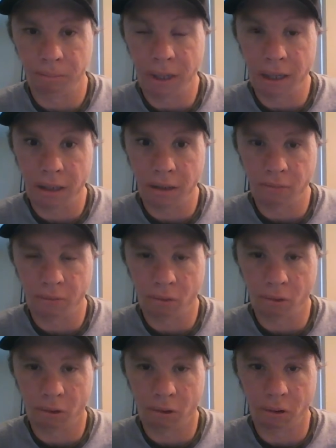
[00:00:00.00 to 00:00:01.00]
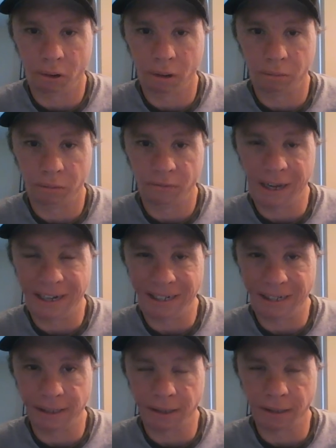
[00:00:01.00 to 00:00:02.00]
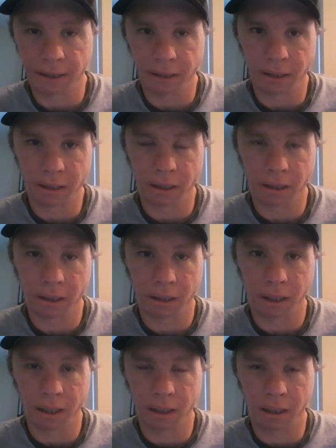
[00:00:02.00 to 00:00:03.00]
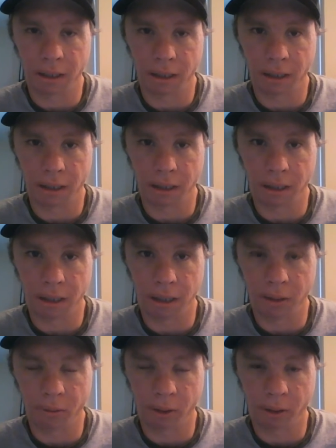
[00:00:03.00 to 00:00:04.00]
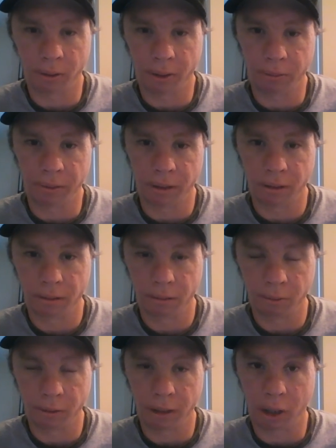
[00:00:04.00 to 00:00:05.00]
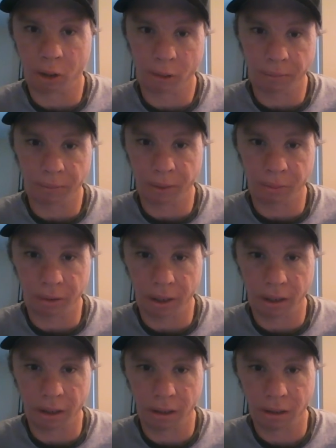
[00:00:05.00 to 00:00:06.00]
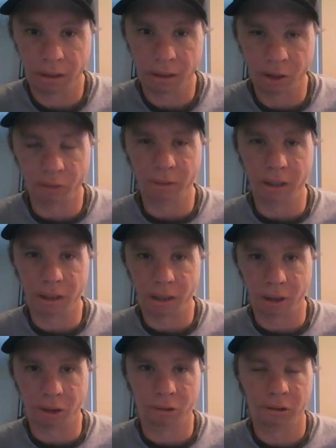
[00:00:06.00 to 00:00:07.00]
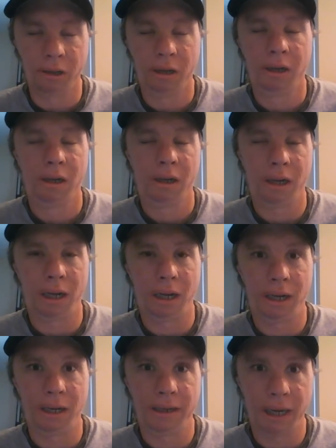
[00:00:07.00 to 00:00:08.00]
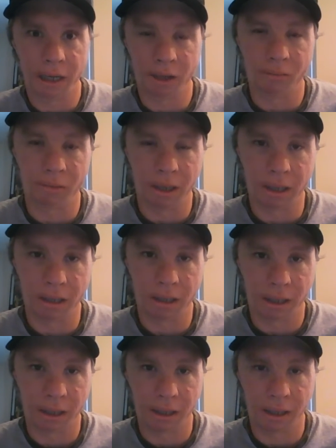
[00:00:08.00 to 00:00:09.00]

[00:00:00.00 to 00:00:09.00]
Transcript: Ben for providing the tickets, and it was a Christmas present to me, so thank you, Ben.